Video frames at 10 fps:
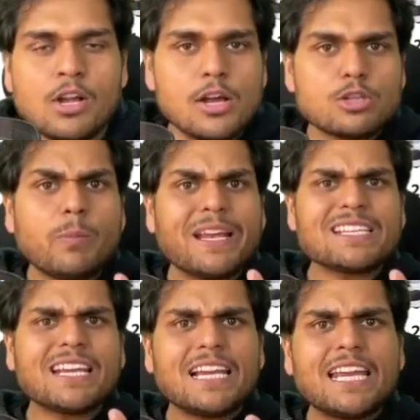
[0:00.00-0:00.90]
So
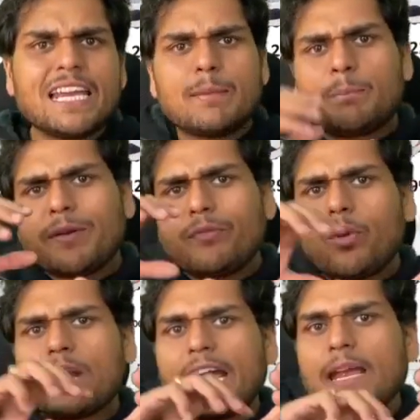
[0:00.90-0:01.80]
basically,
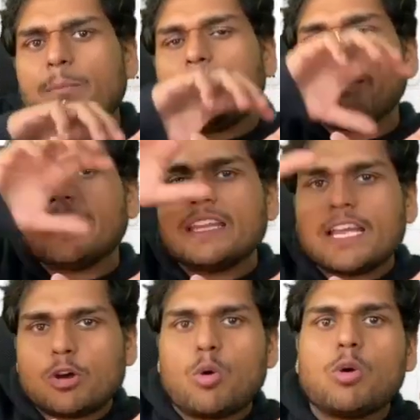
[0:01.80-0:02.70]
before I implement the
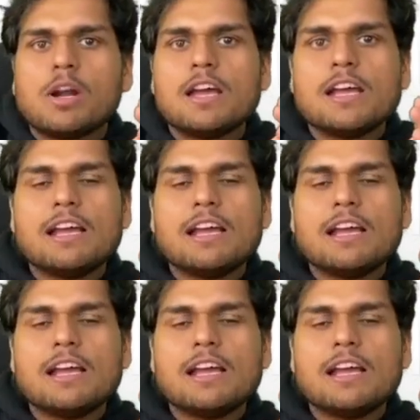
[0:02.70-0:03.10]
code,